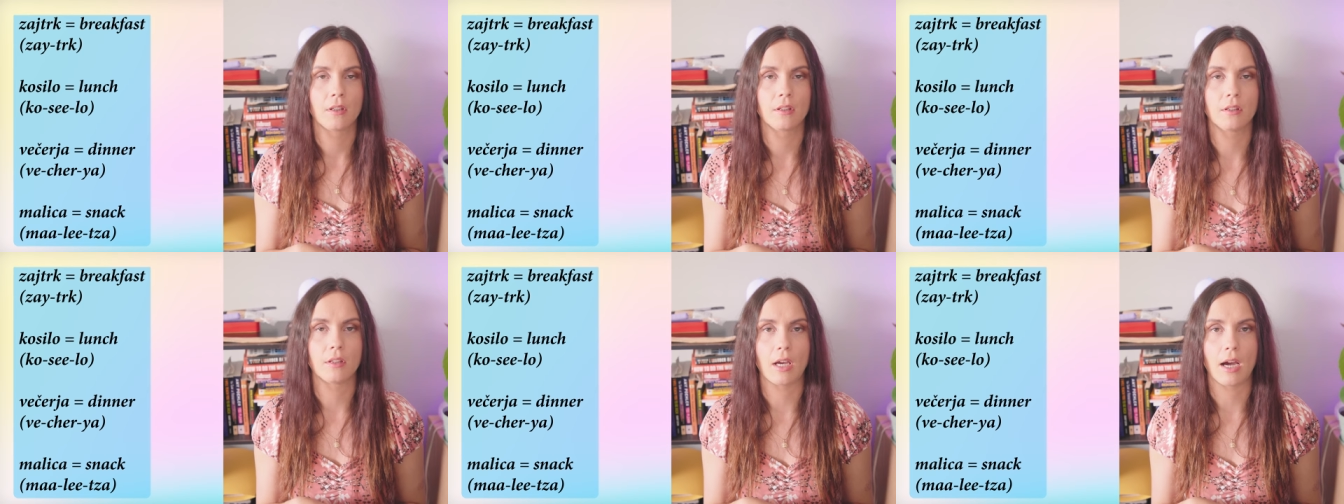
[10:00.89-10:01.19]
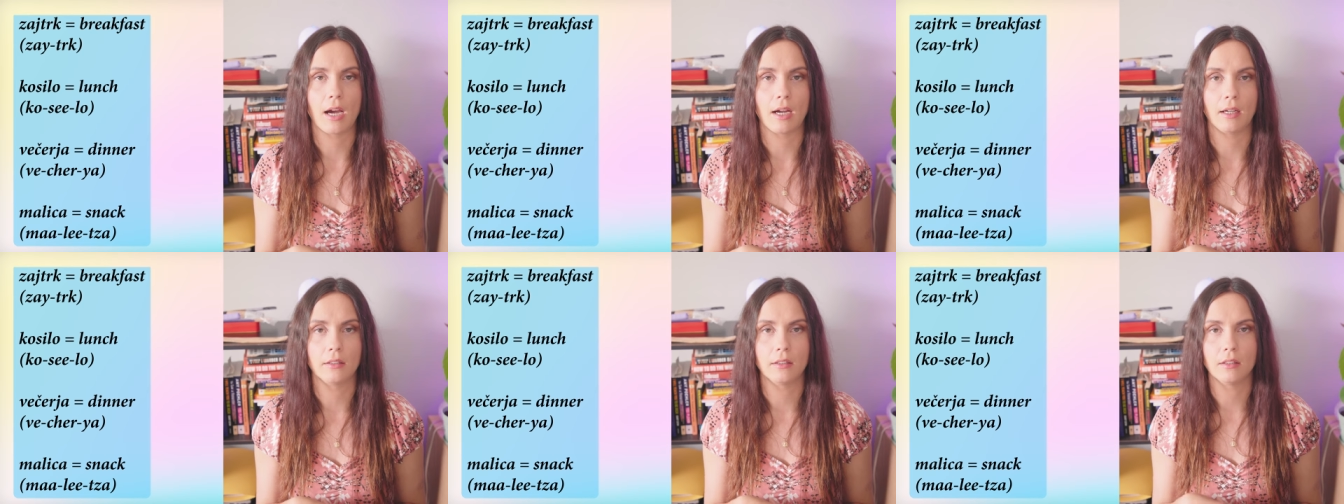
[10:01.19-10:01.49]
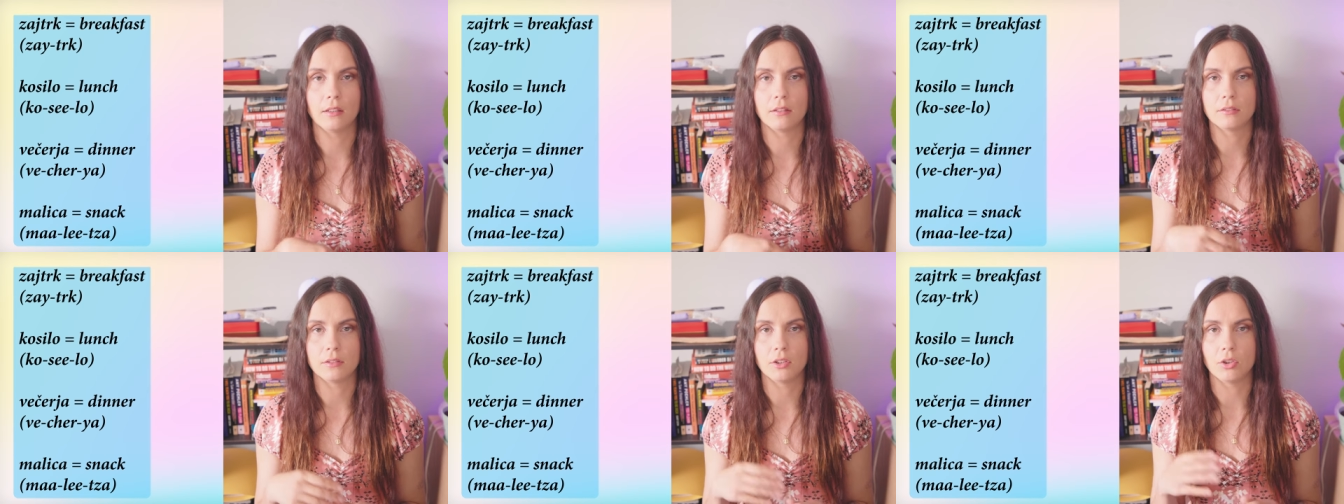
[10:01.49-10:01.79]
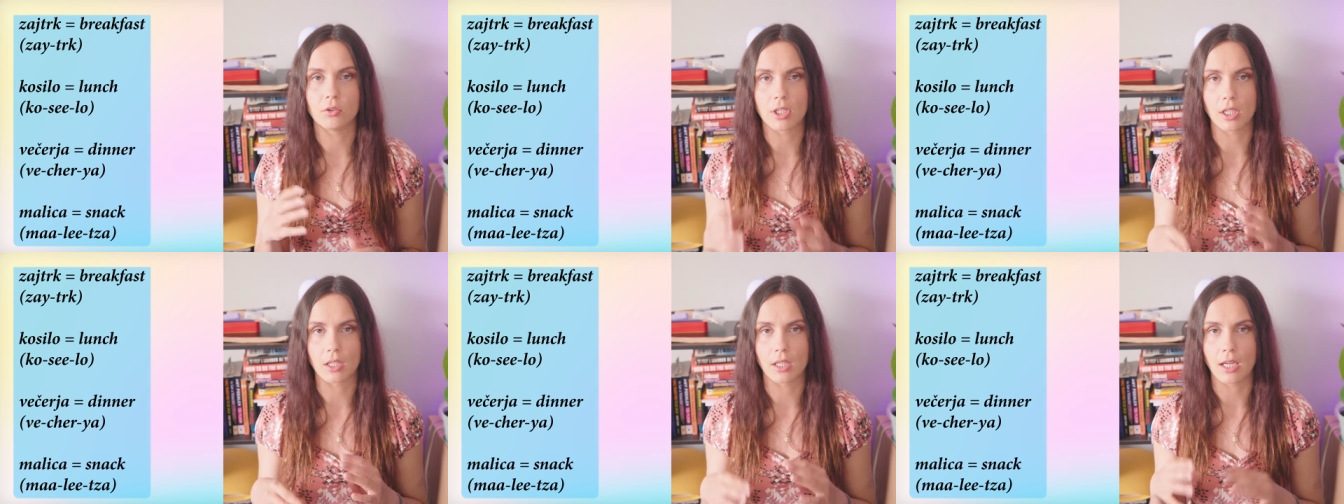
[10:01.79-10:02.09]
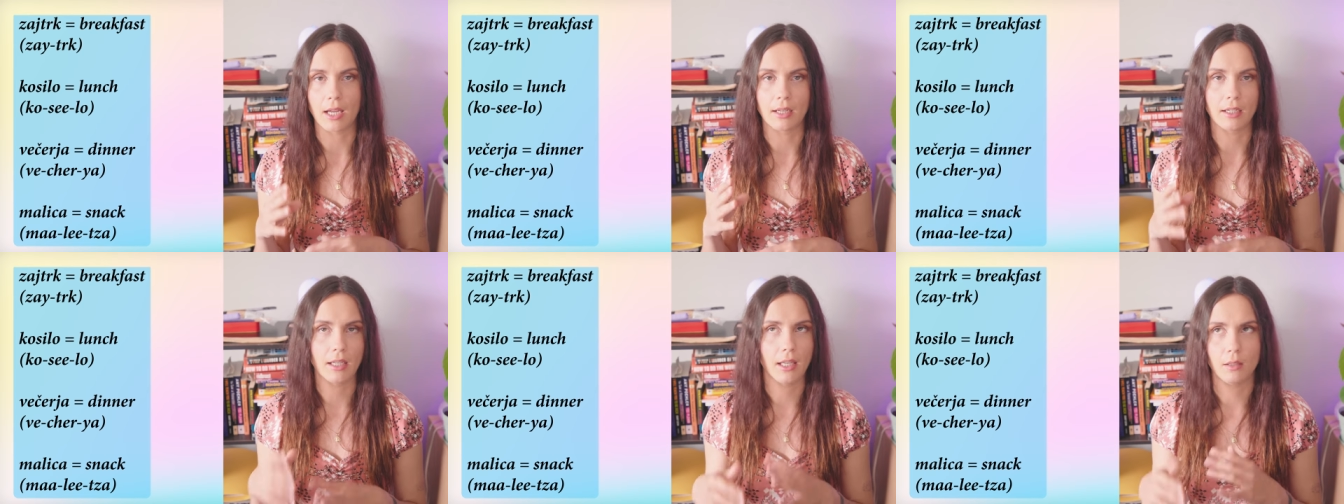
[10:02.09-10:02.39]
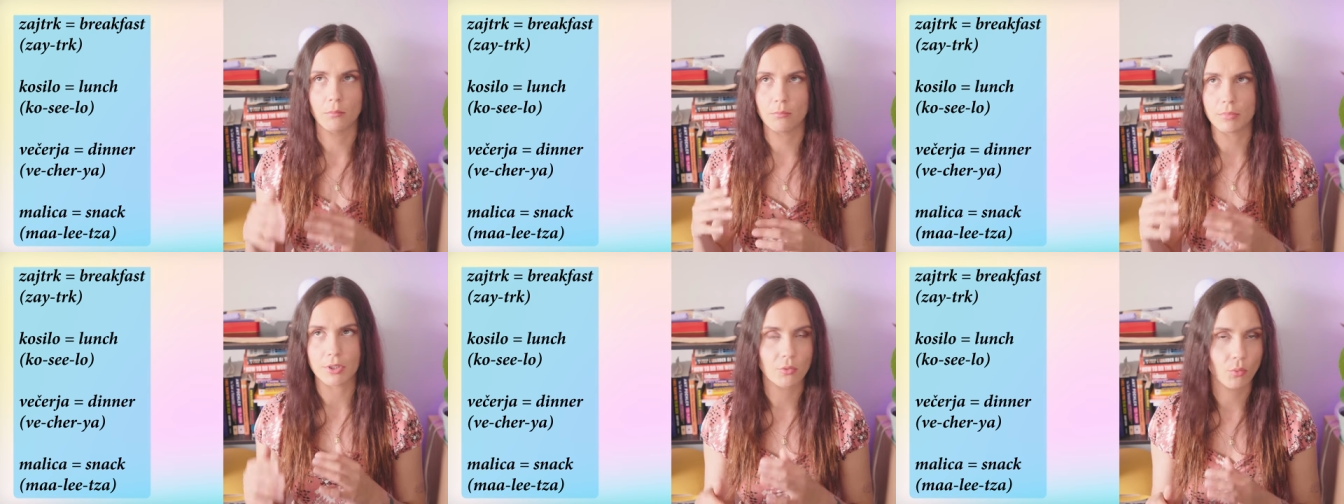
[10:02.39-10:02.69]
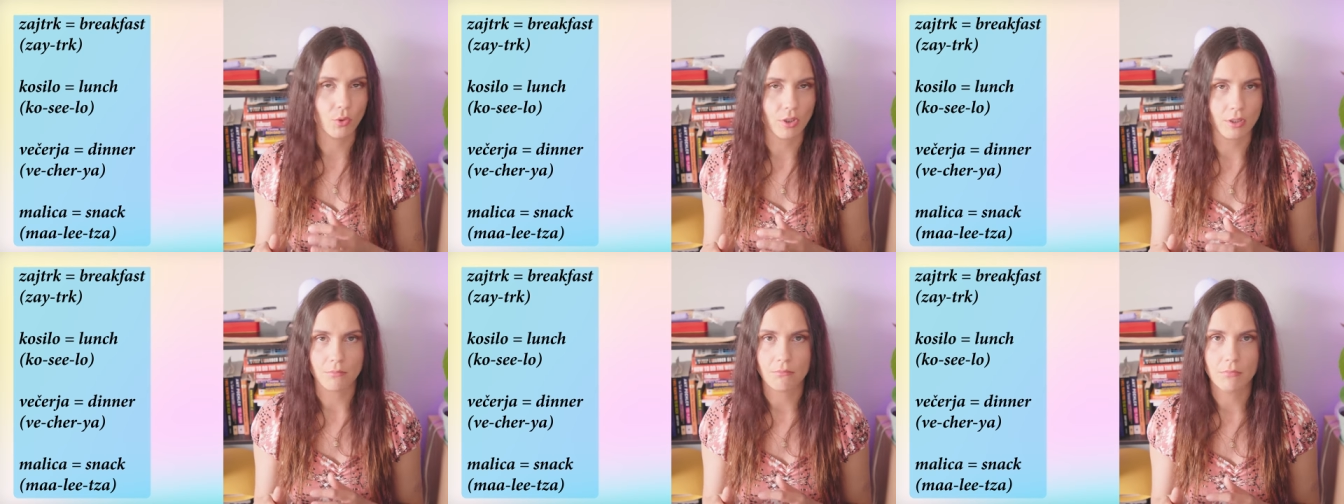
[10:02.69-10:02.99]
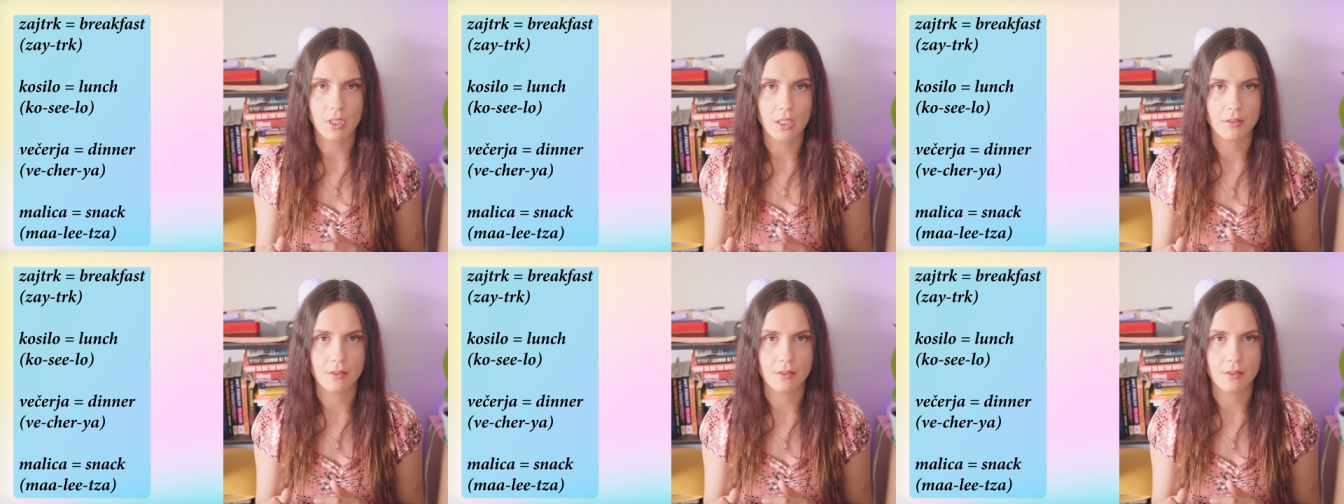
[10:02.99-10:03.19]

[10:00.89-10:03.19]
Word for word: that you can get in between